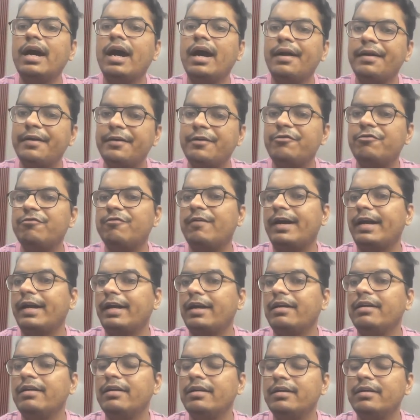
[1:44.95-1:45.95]

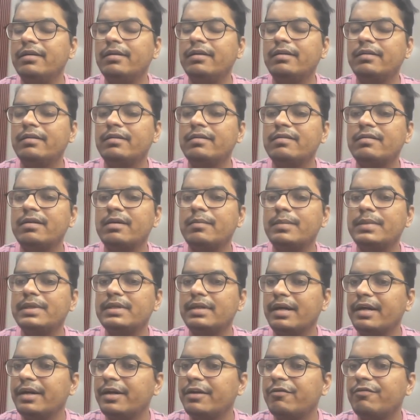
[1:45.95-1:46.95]
undefined. The sum is
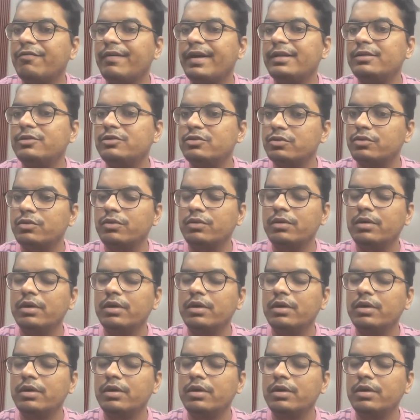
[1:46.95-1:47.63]
undefined, so